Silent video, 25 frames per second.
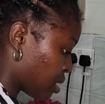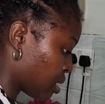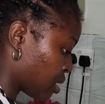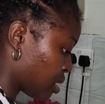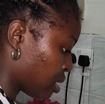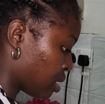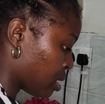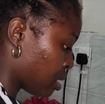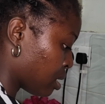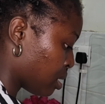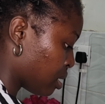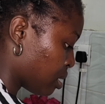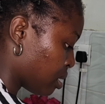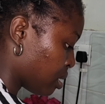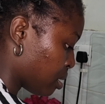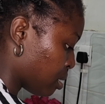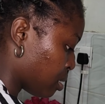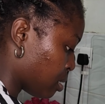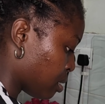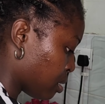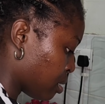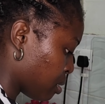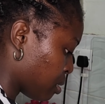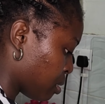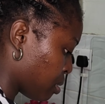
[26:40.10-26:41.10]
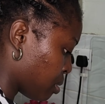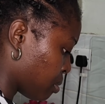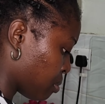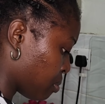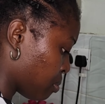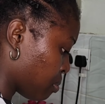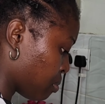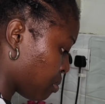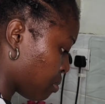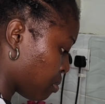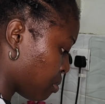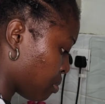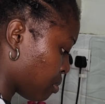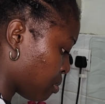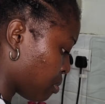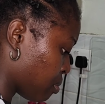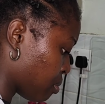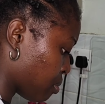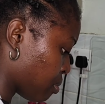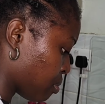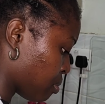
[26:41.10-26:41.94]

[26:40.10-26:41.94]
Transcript: No one is speaking in this clip.